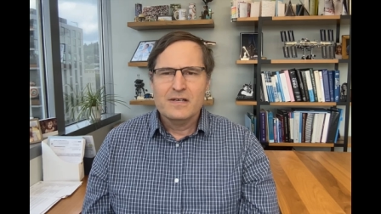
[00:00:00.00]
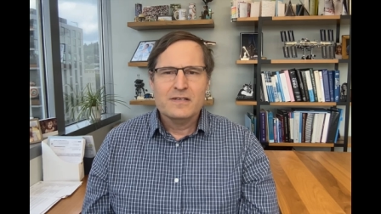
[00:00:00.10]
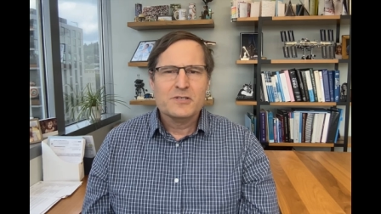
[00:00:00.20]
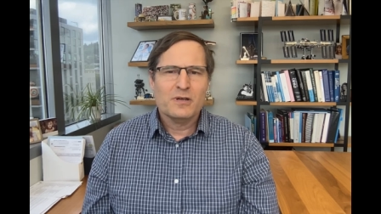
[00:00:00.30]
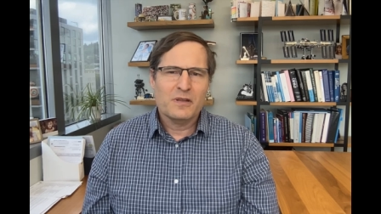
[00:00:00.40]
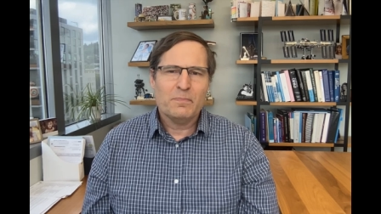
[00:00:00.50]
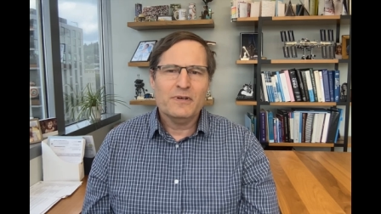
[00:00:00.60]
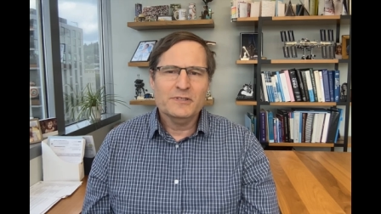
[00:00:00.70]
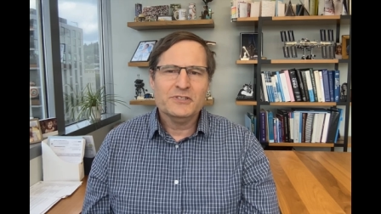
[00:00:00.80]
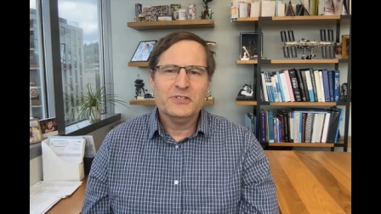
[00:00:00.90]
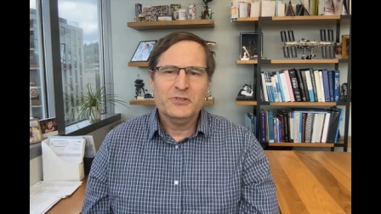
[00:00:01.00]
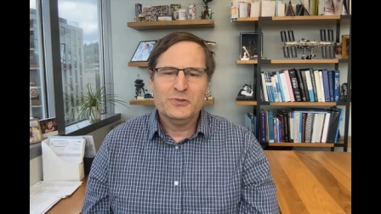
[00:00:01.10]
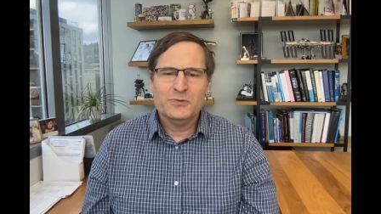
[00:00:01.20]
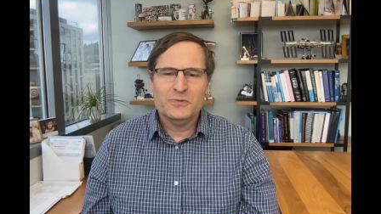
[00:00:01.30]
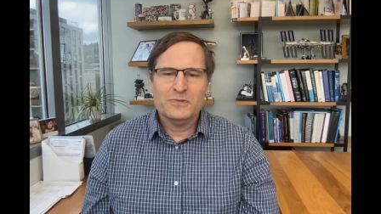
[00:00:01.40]
So to the person
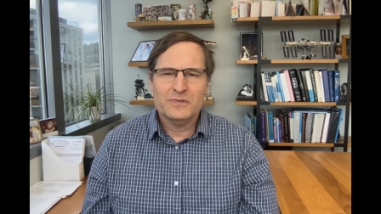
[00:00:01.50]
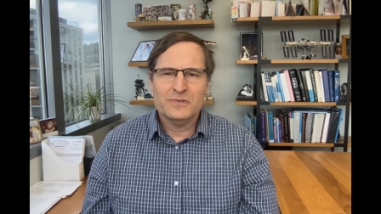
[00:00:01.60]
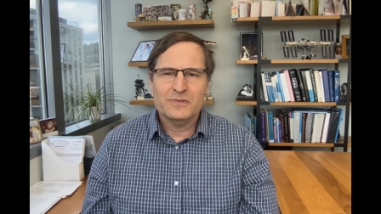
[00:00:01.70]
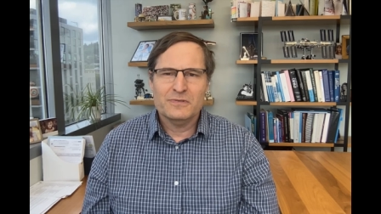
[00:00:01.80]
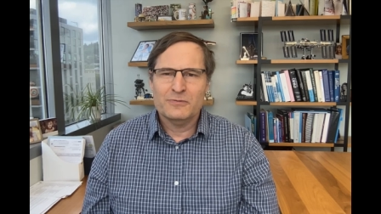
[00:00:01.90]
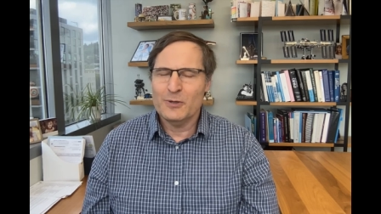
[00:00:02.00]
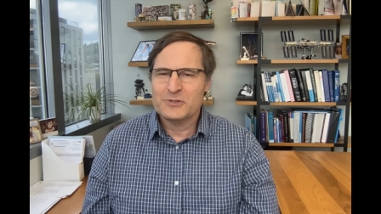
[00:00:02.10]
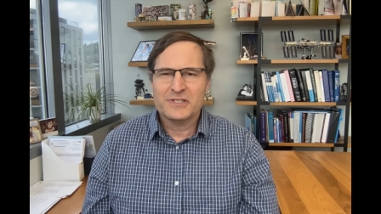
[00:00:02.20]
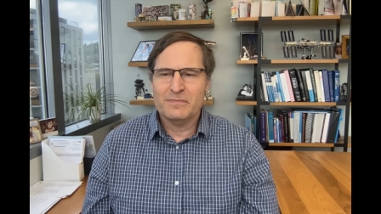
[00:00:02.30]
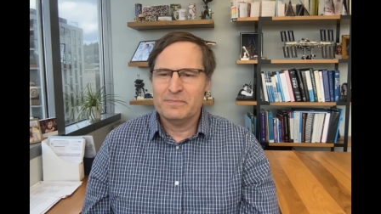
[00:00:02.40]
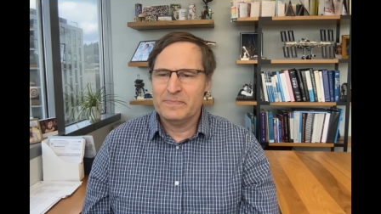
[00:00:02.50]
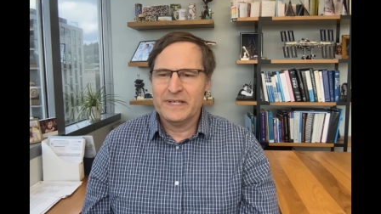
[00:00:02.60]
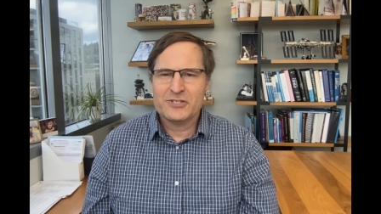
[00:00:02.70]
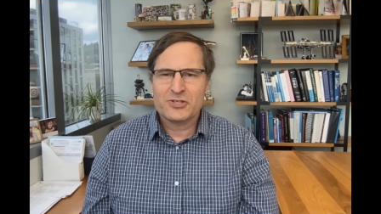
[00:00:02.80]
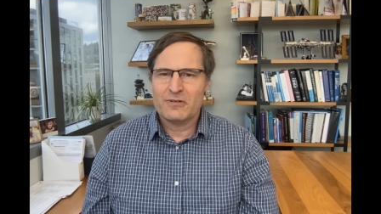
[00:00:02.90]
who wrote some big
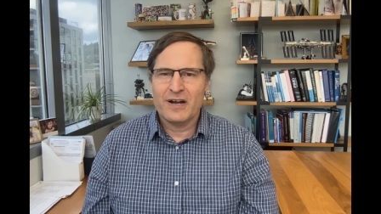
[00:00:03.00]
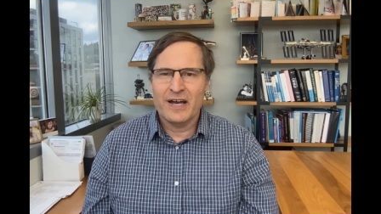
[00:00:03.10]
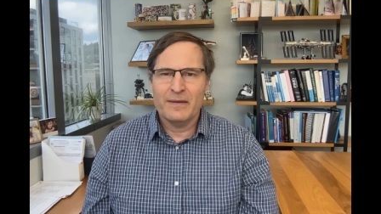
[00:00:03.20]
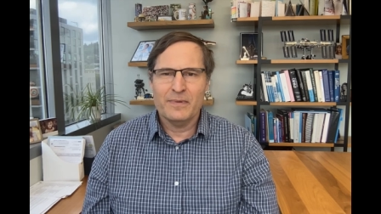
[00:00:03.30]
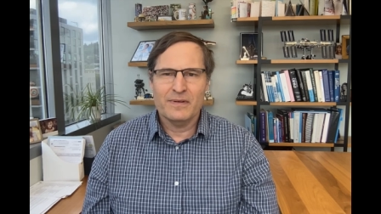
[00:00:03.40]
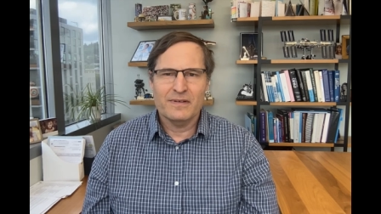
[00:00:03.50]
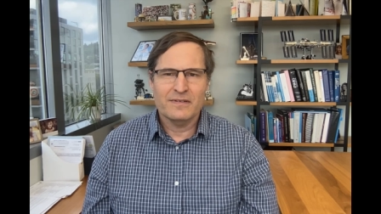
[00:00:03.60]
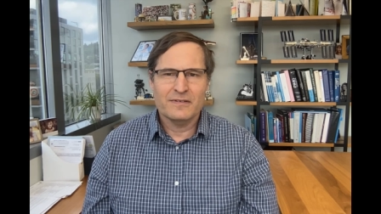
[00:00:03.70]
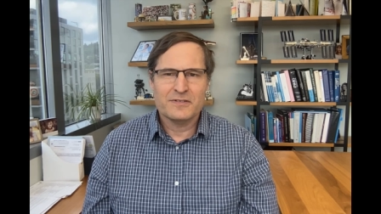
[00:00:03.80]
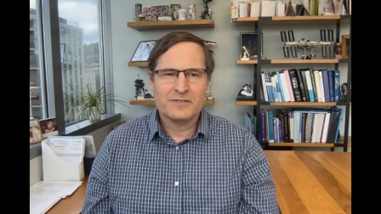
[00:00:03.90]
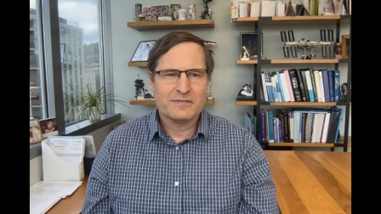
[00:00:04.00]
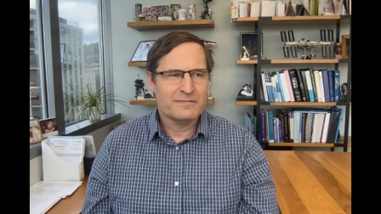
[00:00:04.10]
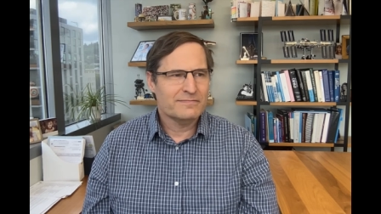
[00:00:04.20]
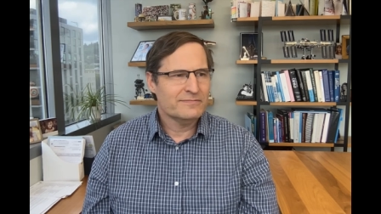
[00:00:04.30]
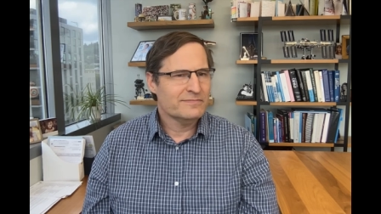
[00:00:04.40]
scribe or,
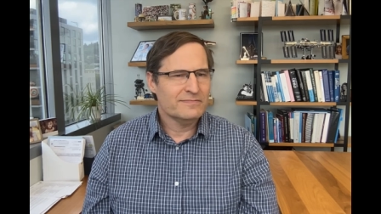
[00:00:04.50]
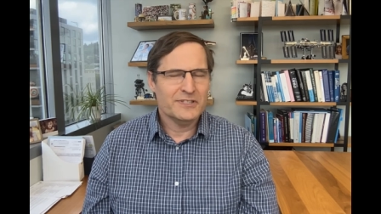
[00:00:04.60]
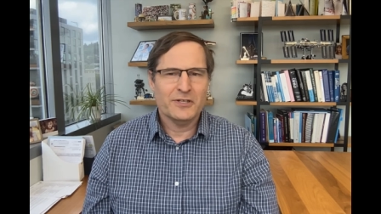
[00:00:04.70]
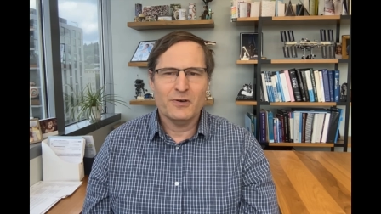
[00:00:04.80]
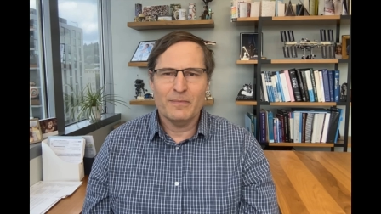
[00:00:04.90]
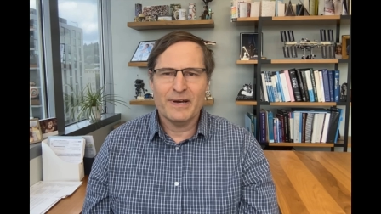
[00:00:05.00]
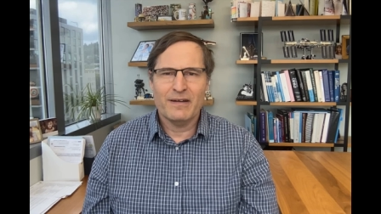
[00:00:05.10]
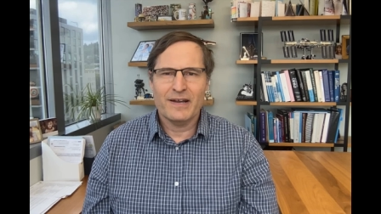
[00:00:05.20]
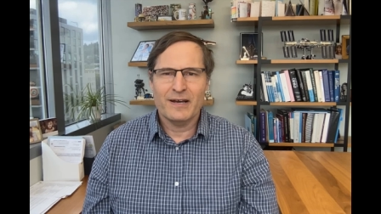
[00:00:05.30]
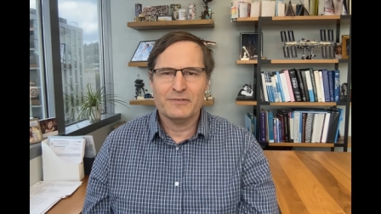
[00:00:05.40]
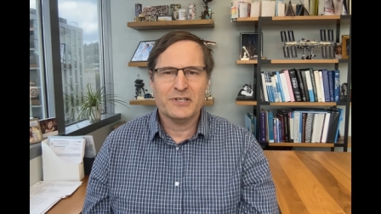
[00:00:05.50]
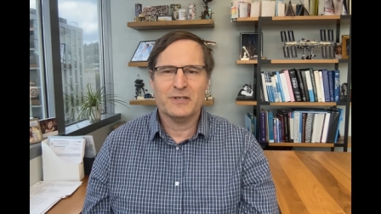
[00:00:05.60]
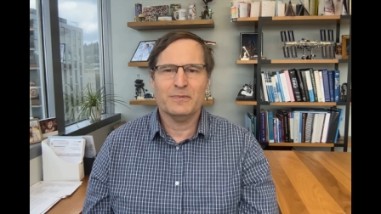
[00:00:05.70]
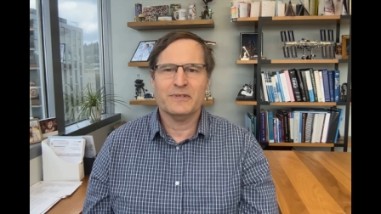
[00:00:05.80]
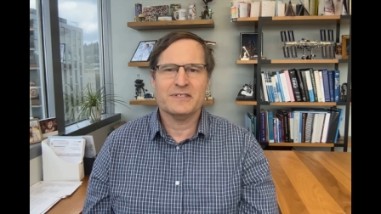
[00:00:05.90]
about how
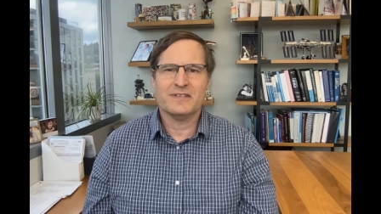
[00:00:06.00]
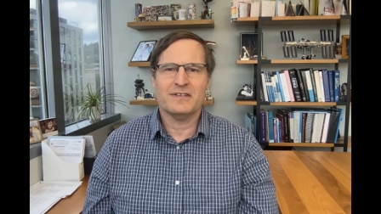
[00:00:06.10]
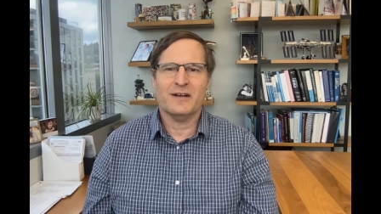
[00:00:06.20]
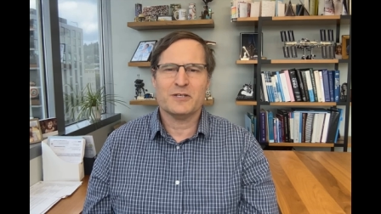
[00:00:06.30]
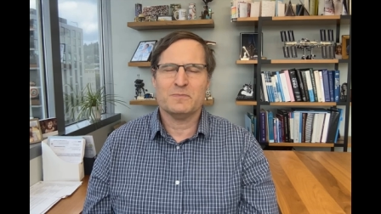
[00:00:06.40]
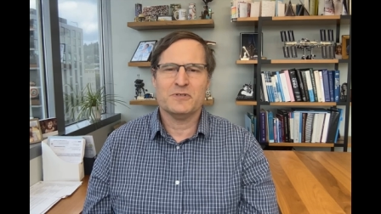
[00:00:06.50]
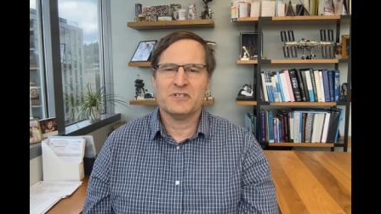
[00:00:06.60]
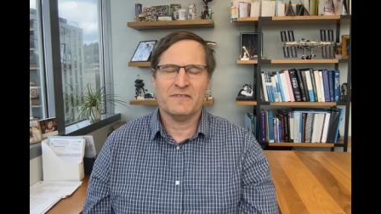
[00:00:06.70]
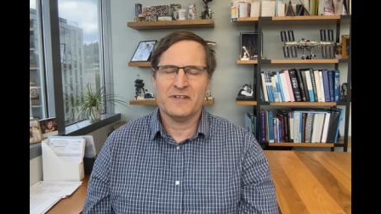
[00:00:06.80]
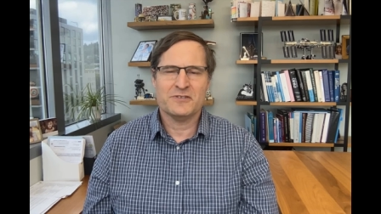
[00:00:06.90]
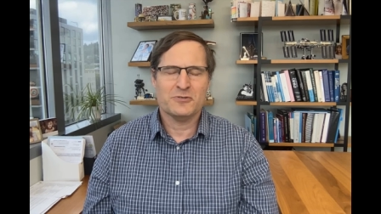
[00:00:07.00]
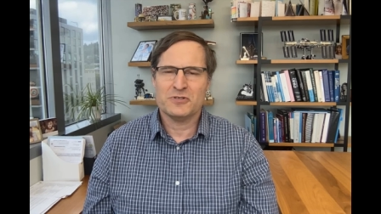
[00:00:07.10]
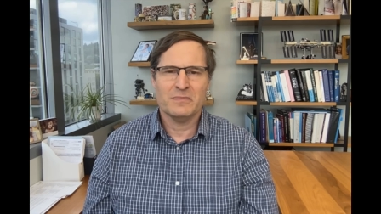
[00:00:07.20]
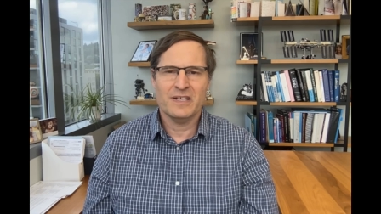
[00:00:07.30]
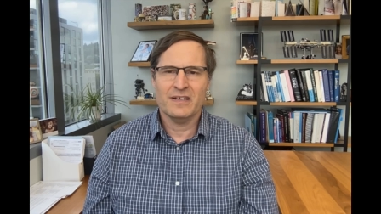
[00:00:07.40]
terrible it is that doctors put stuff on social
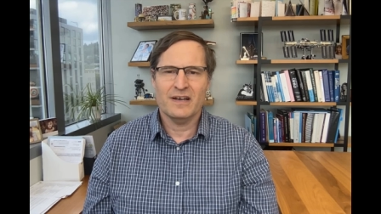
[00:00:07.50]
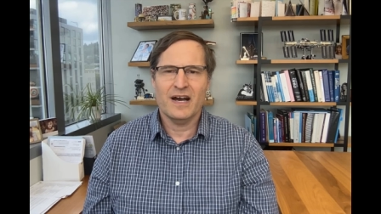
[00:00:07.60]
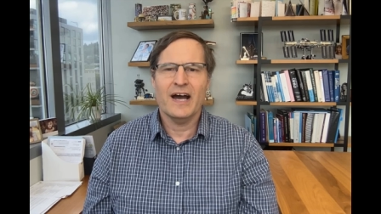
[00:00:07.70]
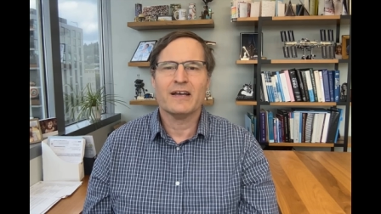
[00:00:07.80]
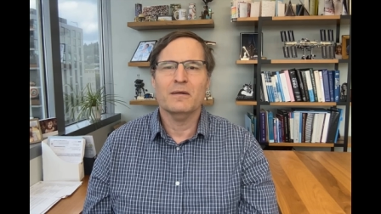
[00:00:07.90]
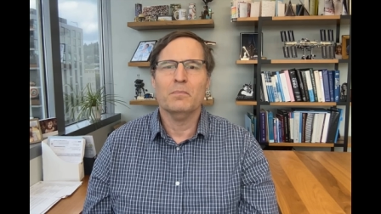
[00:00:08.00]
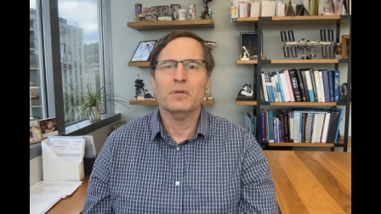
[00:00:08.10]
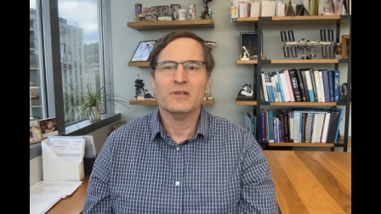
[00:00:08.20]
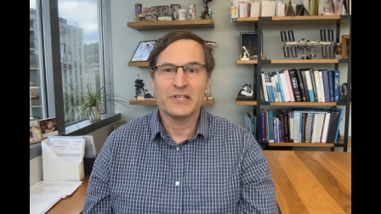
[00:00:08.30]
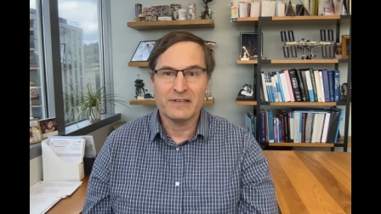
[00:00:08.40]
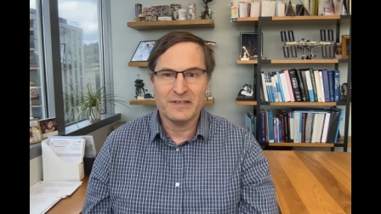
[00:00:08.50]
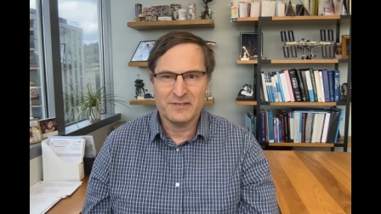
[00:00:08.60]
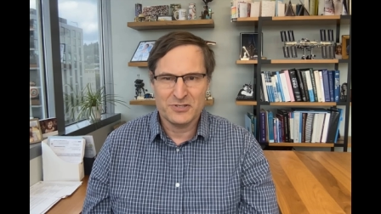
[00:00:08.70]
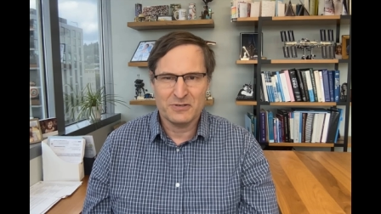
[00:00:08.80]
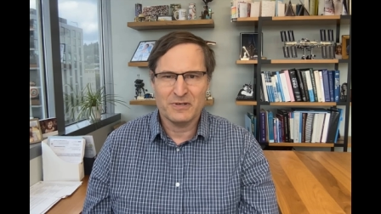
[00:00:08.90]
media, I completely
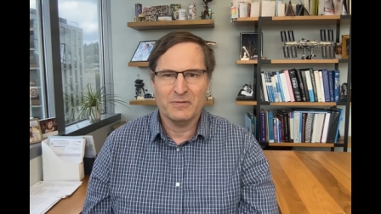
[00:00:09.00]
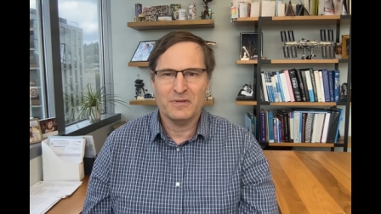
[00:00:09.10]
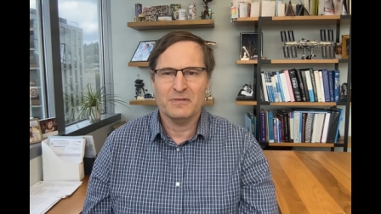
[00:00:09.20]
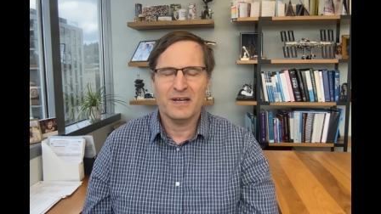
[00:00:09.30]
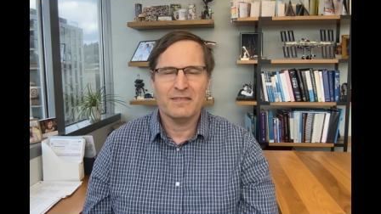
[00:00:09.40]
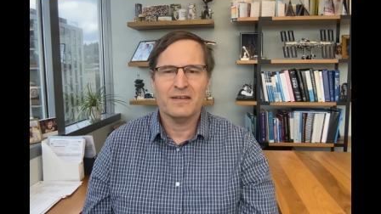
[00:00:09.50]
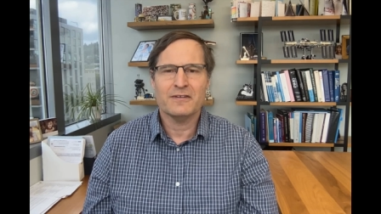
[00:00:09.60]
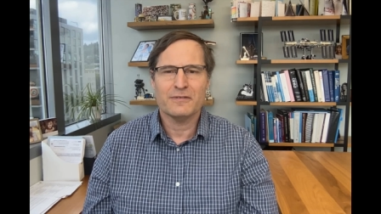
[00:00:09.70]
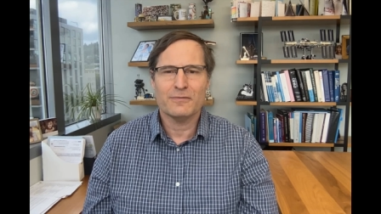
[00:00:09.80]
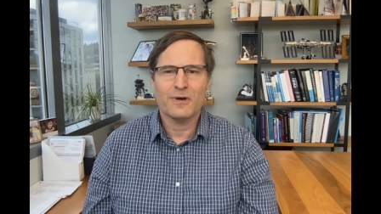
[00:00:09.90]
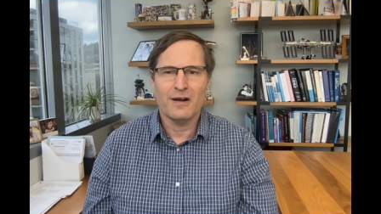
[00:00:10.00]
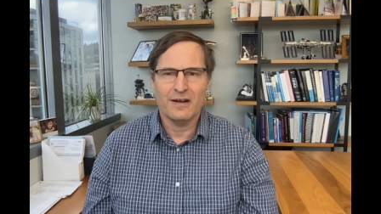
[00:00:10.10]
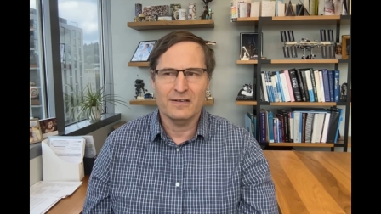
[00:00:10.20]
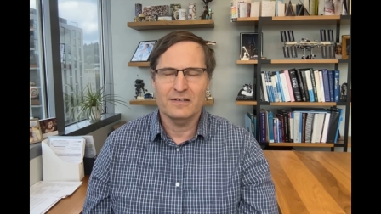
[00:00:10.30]
disagree with you. I think you're wrong.